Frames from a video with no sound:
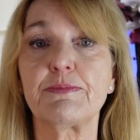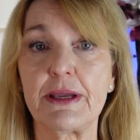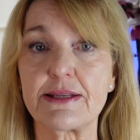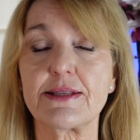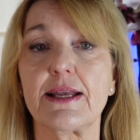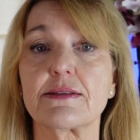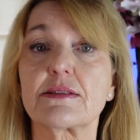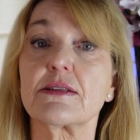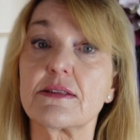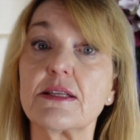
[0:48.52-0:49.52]
make sense?
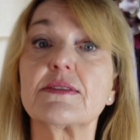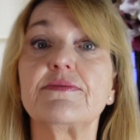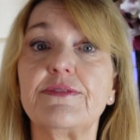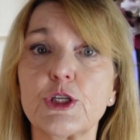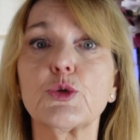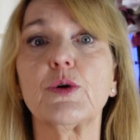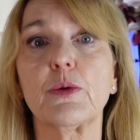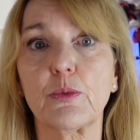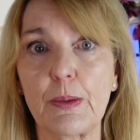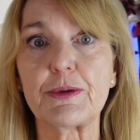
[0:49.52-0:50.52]
Does this
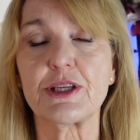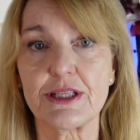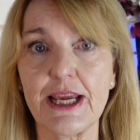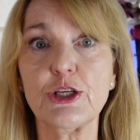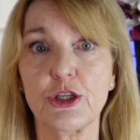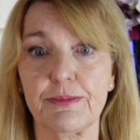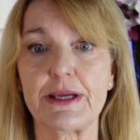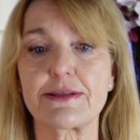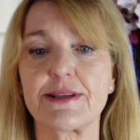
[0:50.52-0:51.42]
visual representation make